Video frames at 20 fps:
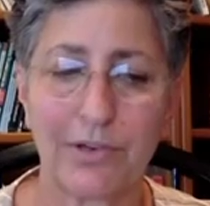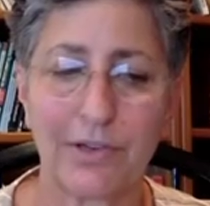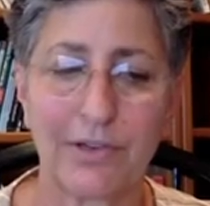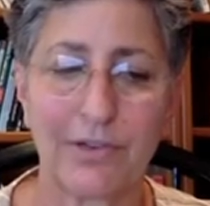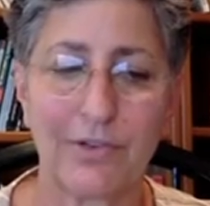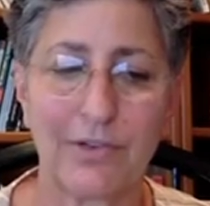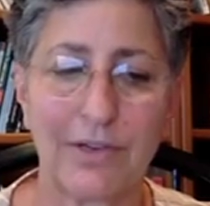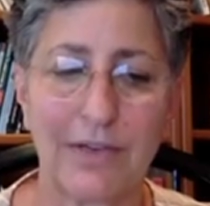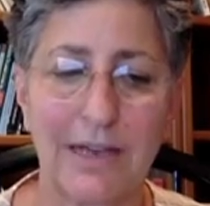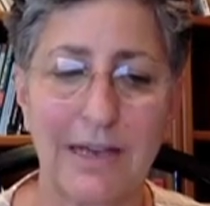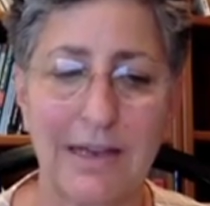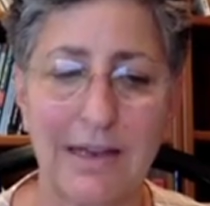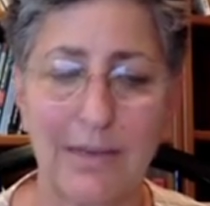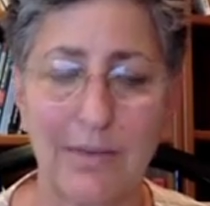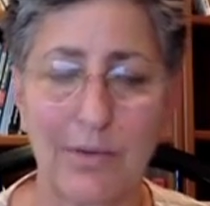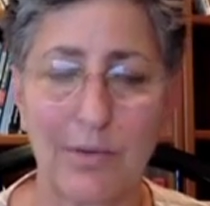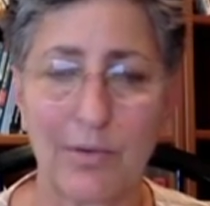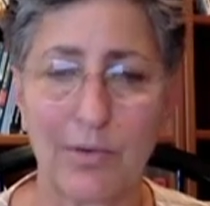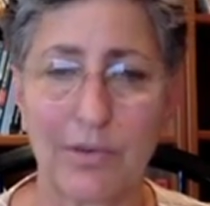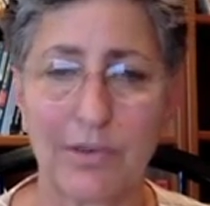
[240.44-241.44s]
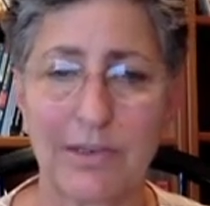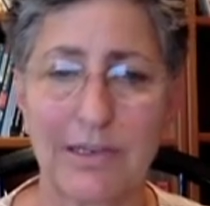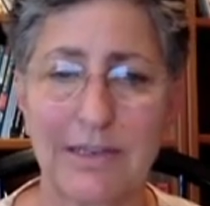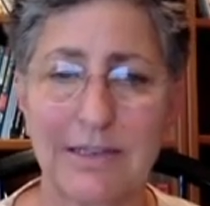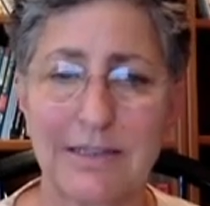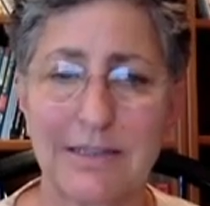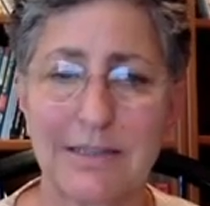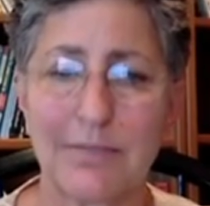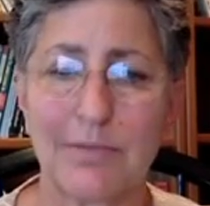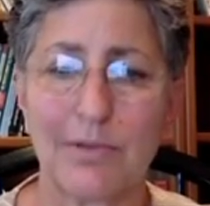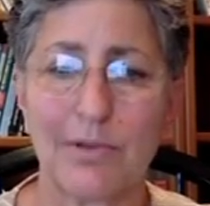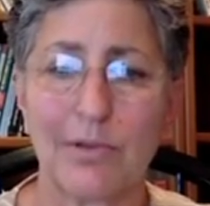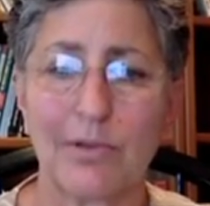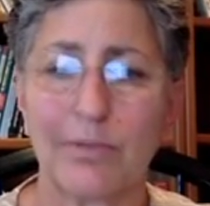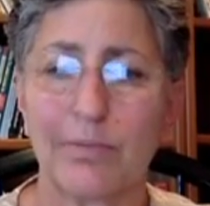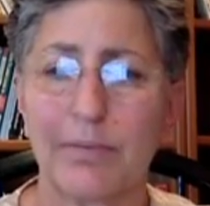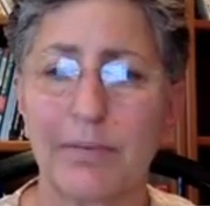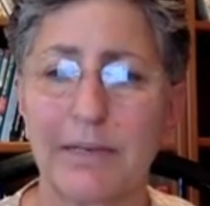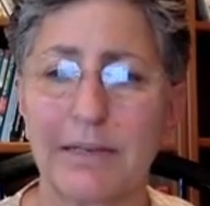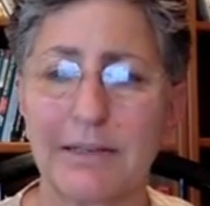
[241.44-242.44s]
the other day, and we worked out some of
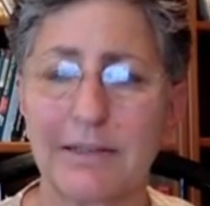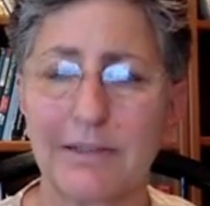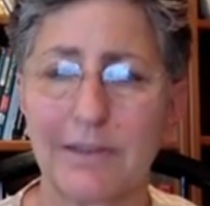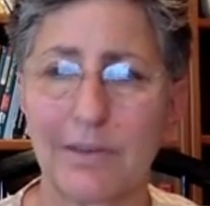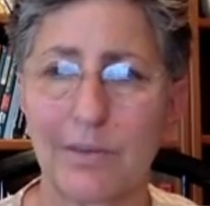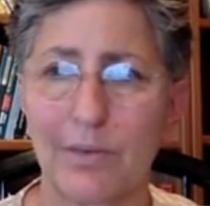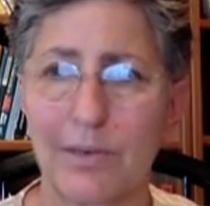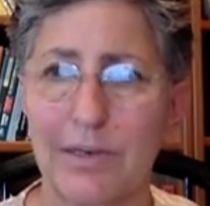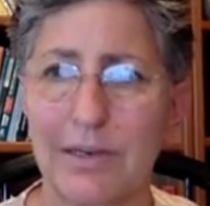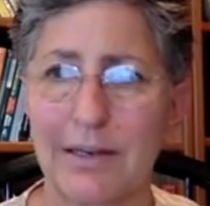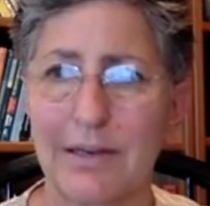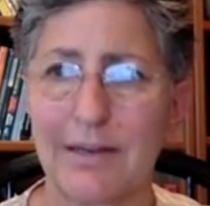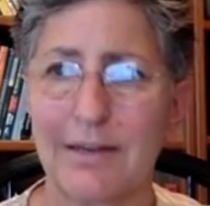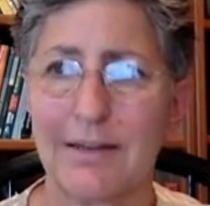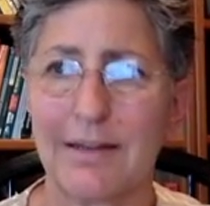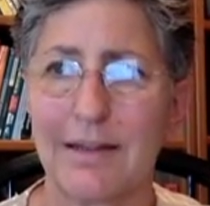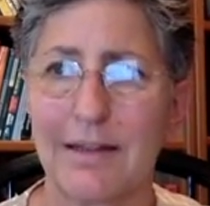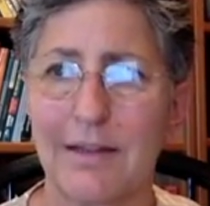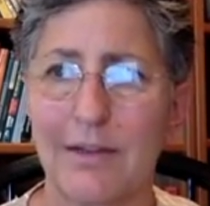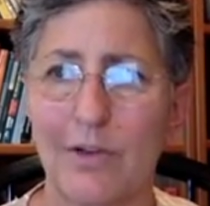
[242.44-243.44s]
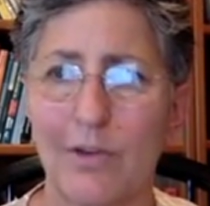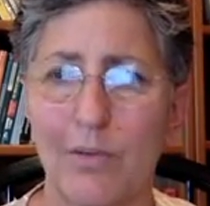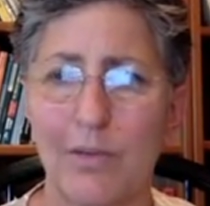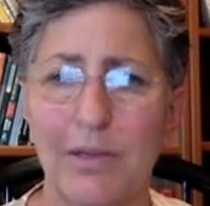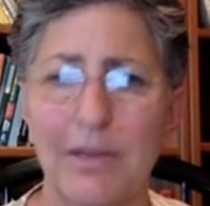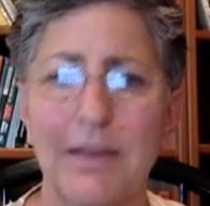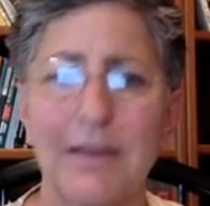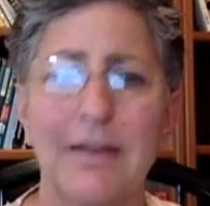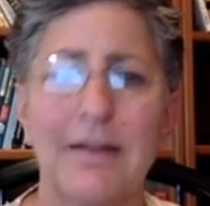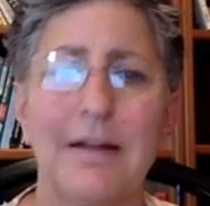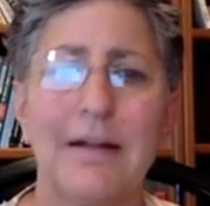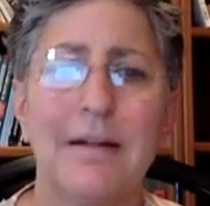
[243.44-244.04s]
those bugs that were in the Adobe.